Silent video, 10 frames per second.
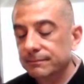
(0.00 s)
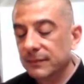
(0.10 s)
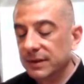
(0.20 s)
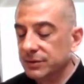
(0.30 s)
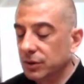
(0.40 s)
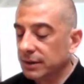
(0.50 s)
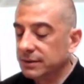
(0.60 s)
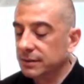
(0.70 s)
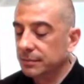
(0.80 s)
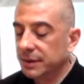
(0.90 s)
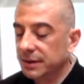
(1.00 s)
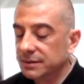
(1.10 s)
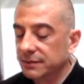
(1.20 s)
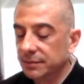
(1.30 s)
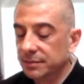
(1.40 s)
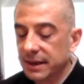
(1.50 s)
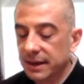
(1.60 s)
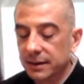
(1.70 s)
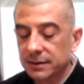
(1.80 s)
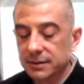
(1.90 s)
It is not some means of
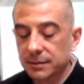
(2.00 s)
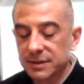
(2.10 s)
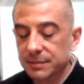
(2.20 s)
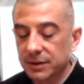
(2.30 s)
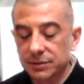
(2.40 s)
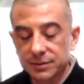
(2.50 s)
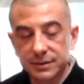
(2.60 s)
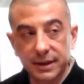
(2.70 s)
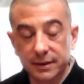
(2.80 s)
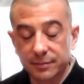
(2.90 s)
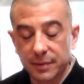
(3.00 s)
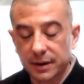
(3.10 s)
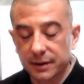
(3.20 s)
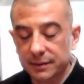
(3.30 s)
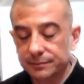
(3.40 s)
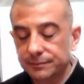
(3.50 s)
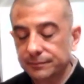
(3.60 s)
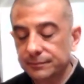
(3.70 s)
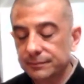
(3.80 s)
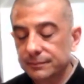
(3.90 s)
obtaining some special state of mind.
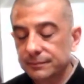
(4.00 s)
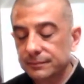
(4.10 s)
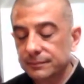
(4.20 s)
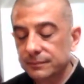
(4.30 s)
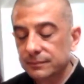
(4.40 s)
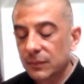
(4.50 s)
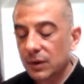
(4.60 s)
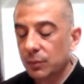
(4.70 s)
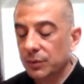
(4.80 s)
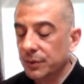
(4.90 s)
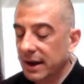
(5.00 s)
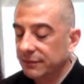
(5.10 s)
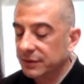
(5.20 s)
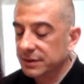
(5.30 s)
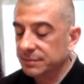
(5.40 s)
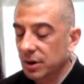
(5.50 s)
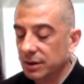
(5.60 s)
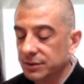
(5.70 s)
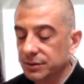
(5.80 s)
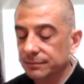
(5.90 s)
When you have this
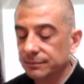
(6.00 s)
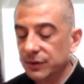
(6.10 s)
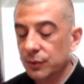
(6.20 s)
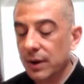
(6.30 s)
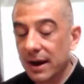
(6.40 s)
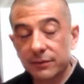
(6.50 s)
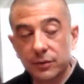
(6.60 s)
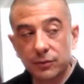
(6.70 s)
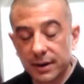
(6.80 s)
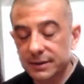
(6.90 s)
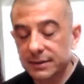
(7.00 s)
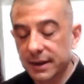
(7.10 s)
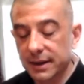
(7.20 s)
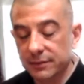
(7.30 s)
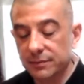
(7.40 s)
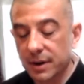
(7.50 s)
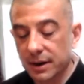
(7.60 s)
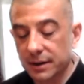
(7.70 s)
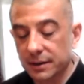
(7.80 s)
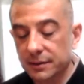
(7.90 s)
posture, you have the right state of mind.
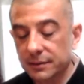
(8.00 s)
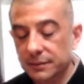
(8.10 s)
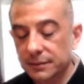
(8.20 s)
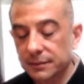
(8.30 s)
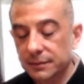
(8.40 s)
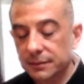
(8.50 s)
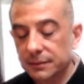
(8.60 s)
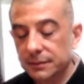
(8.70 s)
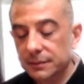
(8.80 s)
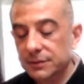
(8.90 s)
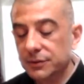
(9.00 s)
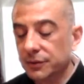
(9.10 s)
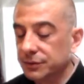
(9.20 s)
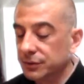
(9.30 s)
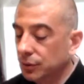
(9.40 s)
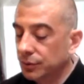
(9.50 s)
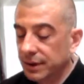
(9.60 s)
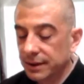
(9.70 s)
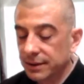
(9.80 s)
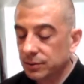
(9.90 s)
So there's no
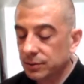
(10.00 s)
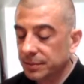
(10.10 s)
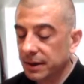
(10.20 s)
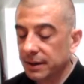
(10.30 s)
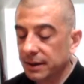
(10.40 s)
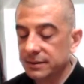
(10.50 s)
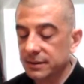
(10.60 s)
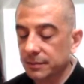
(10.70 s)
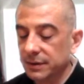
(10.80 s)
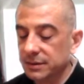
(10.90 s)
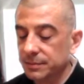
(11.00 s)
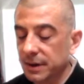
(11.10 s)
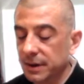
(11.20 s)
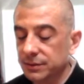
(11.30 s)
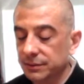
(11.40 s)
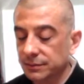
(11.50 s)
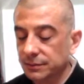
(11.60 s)
need to obtain something special,